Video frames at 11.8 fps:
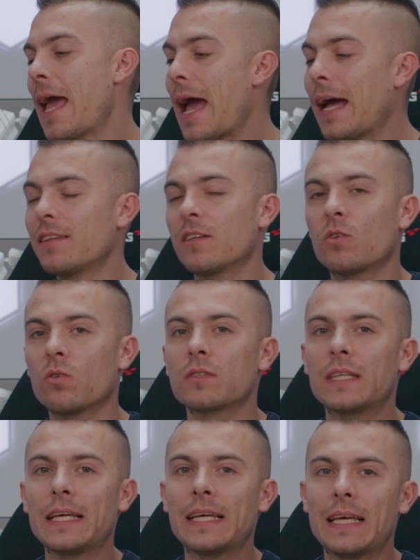And the cool
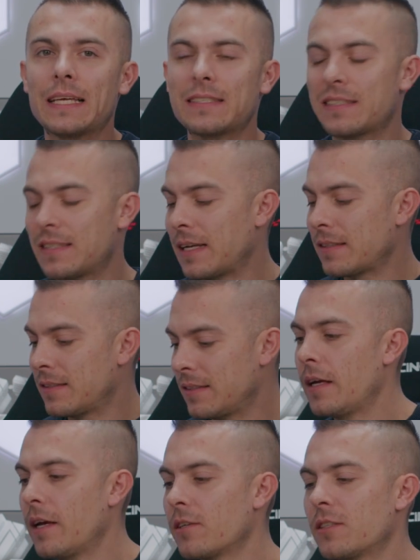thing is that
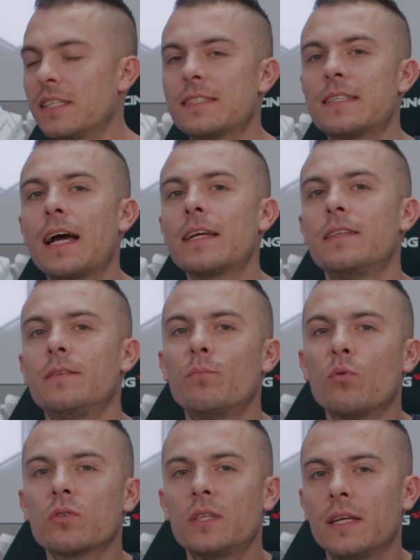they are designed in
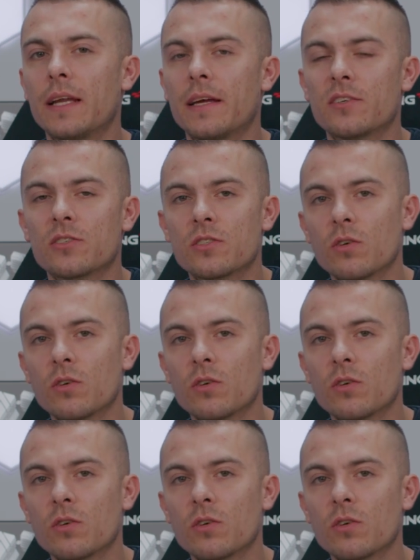multi-layers,